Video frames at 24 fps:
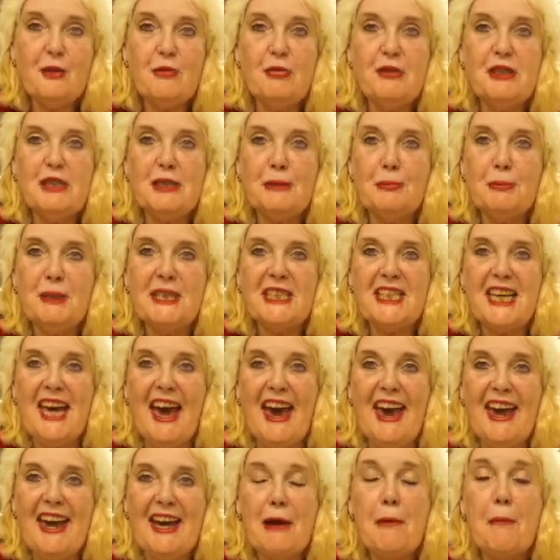Christmas
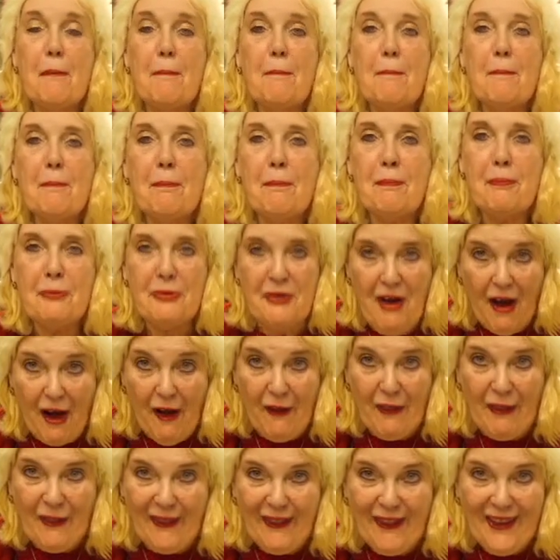cake
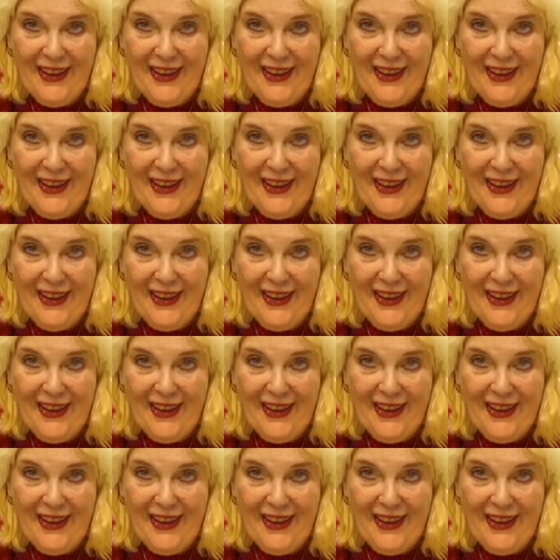done.